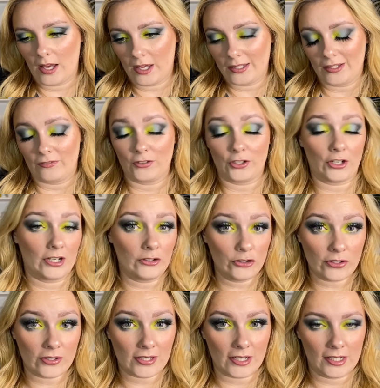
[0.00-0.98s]
If you're
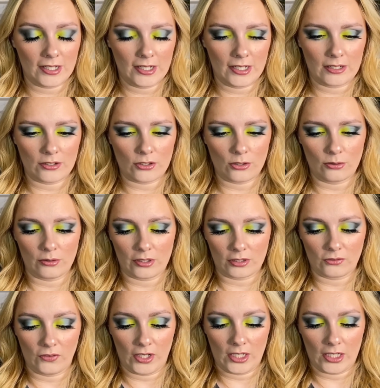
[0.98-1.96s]
interested in a 2
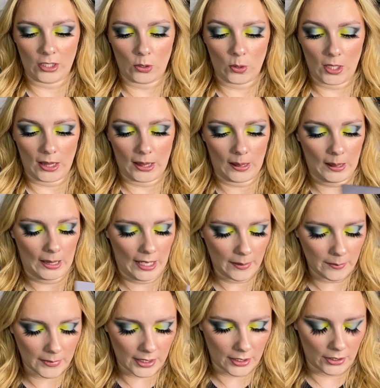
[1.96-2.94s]
looks video,
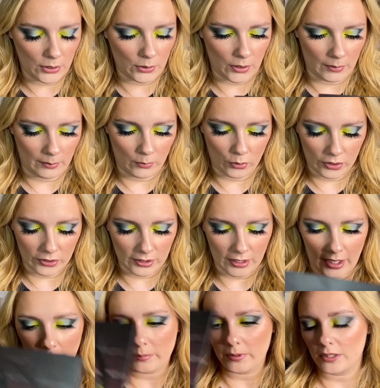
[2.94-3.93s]
let me know. I'm more than
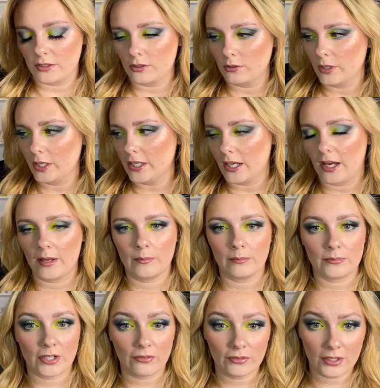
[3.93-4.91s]
happy to do it. I'm
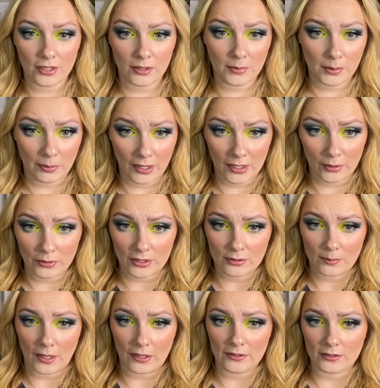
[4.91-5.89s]
definitely going to be playing with this
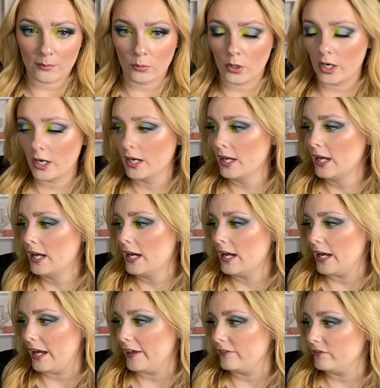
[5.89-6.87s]
palette some more.
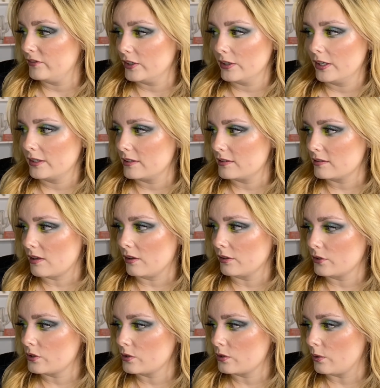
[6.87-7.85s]
I feel like this color
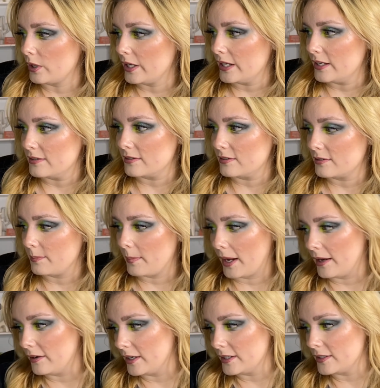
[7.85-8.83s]
story is
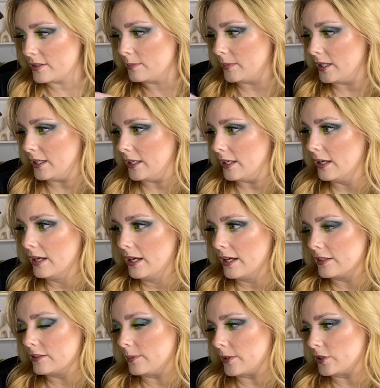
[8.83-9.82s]
inspiring to me,
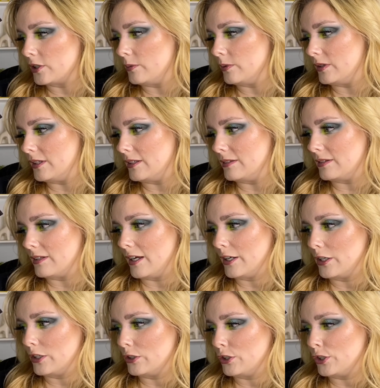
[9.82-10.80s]
especially with these
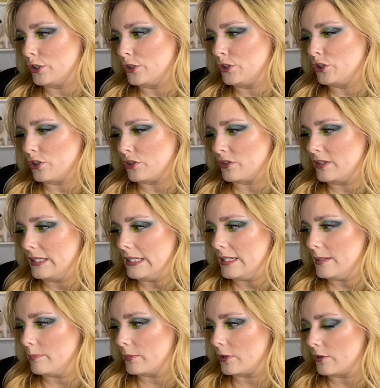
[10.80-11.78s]
like just
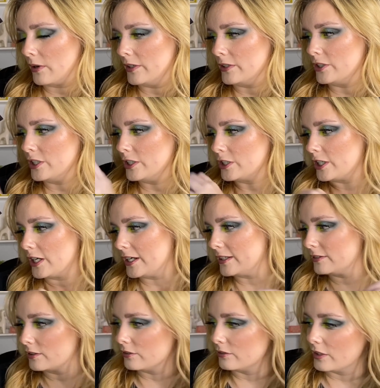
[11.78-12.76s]
deep grungy
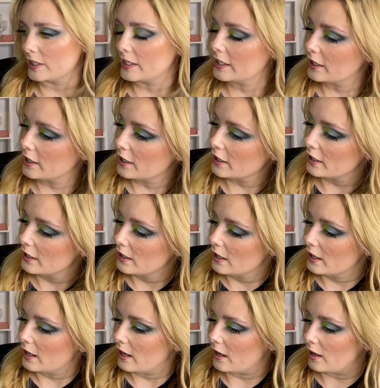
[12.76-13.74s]
shades over here.
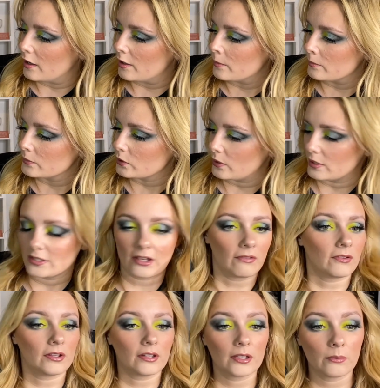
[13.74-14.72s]
So I
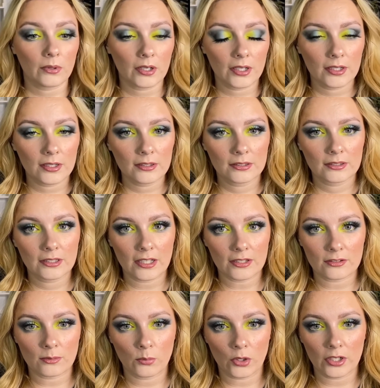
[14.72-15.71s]
definitely want to get
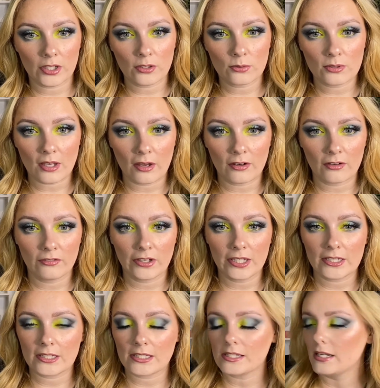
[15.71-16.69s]
some more use out of
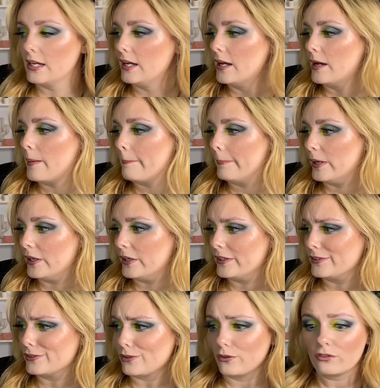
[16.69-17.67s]
it.
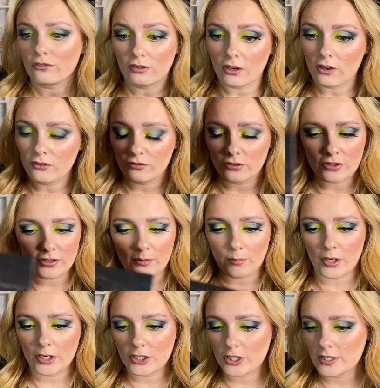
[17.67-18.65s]
But overall, first
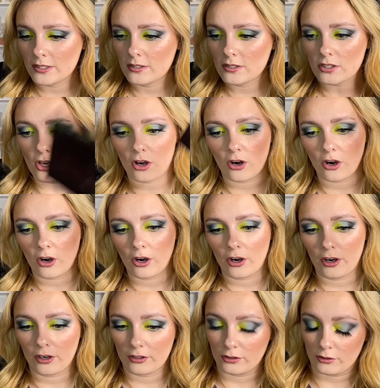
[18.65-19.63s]
impressions
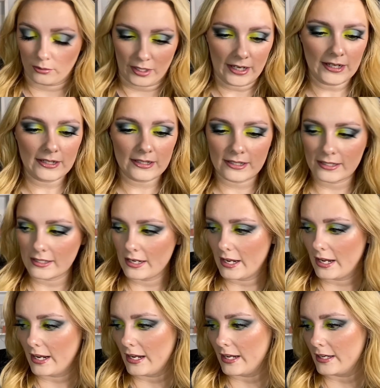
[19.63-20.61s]
are great,
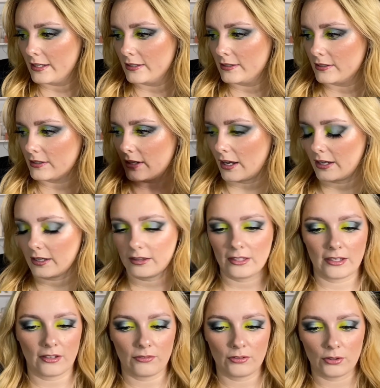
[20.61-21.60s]
and I
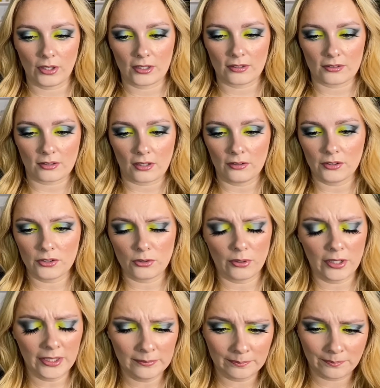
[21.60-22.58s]
think if you like this color
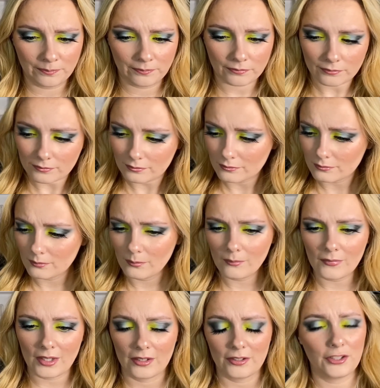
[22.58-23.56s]
story,
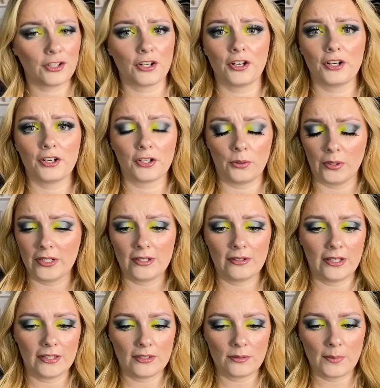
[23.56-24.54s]
you're going to
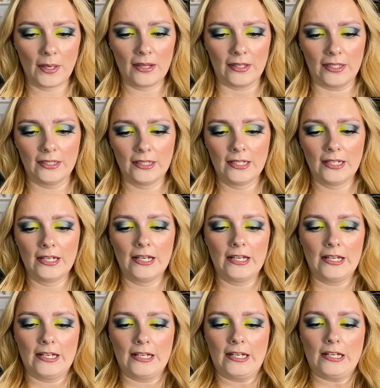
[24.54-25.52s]
like this palette.
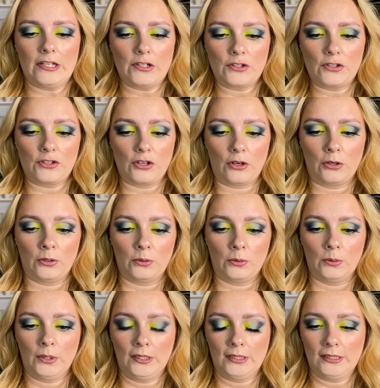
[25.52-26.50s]

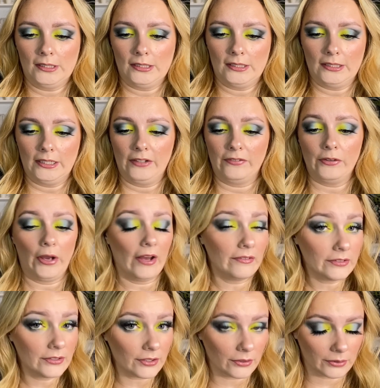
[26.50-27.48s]
So if you
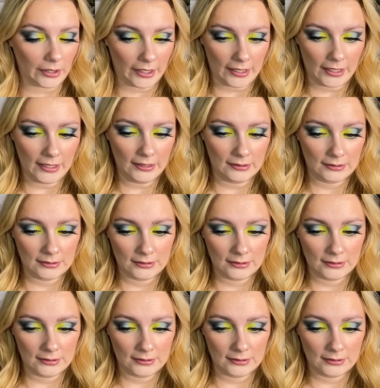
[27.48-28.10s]
haven't already,